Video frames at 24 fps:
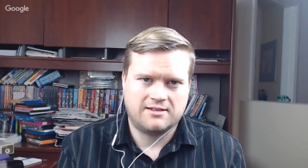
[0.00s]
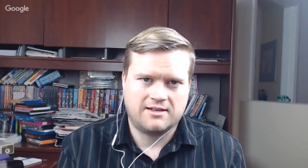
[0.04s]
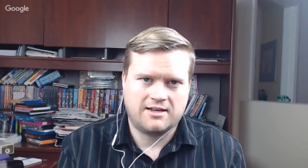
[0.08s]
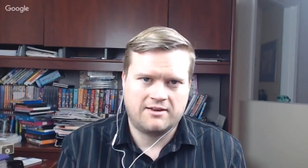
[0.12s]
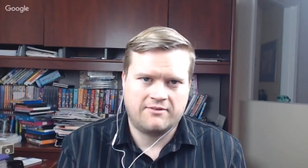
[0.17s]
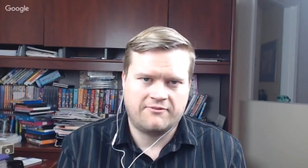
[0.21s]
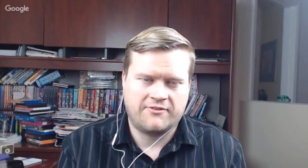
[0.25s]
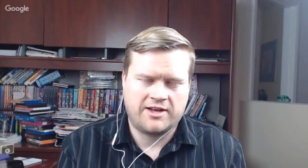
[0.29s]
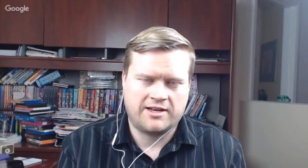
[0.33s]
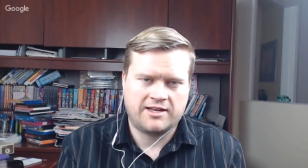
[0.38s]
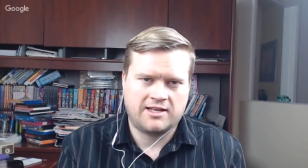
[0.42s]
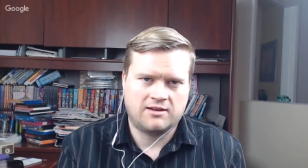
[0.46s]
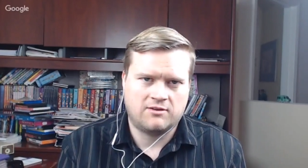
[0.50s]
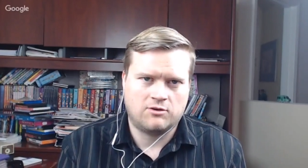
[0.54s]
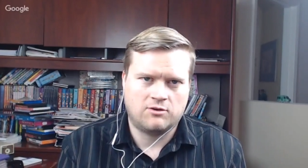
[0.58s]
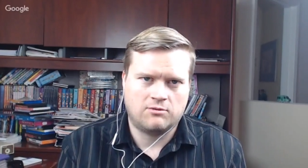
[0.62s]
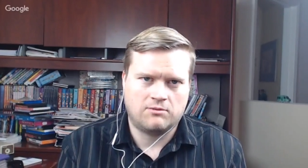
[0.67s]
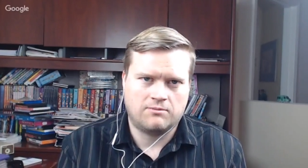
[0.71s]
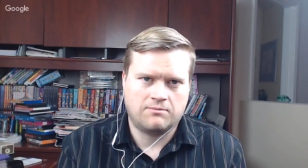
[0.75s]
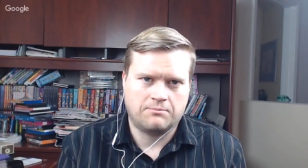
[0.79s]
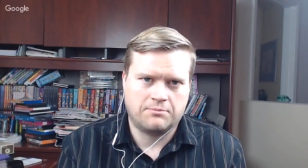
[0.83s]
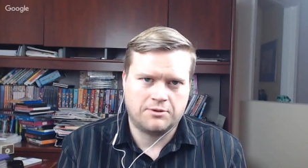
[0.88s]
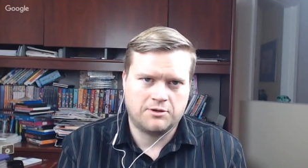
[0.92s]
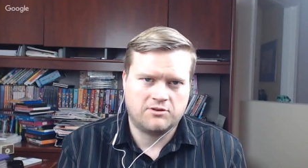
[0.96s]
of any
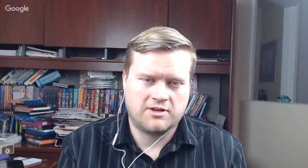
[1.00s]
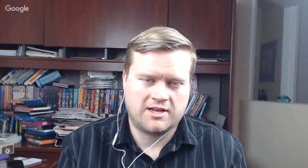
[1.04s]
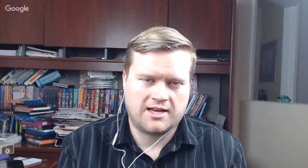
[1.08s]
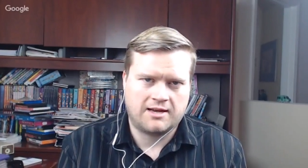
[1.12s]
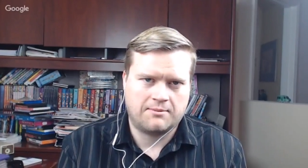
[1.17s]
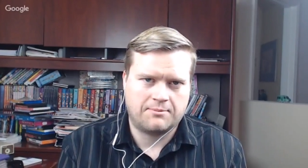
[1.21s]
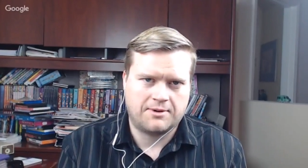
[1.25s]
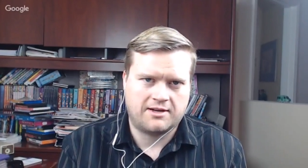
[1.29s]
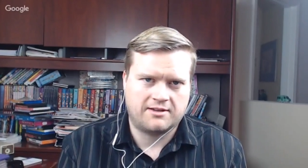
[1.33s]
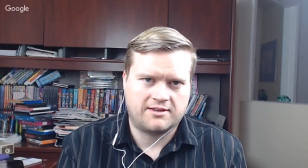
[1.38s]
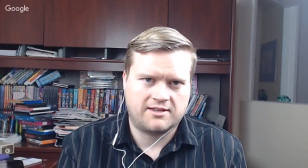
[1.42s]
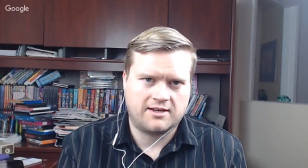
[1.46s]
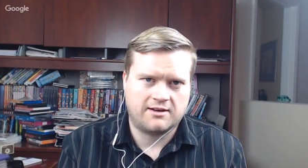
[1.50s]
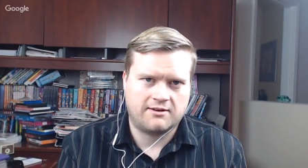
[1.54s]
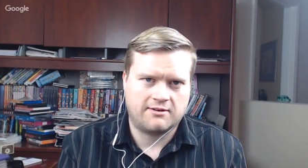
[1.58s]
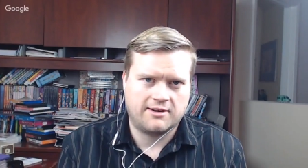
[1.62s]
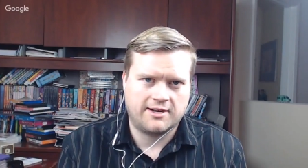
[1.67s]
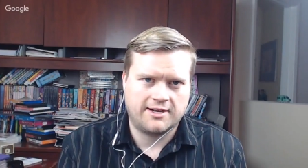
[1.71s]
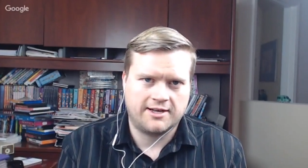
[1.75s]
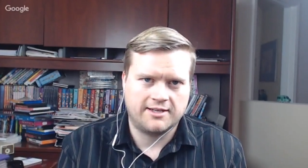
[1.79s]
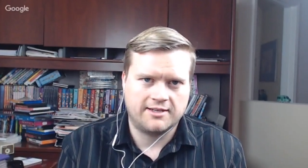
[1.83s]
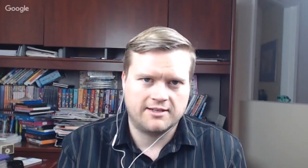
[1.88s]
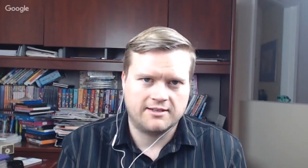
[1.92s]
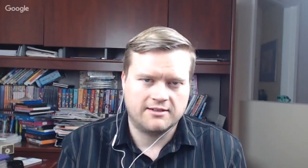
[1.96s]
boot camp out there,
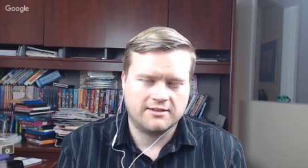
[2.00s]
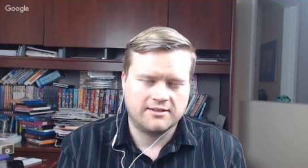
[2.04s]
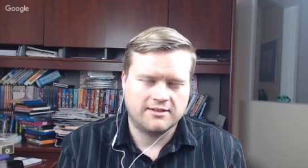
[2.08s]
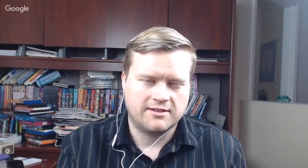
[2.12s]
right?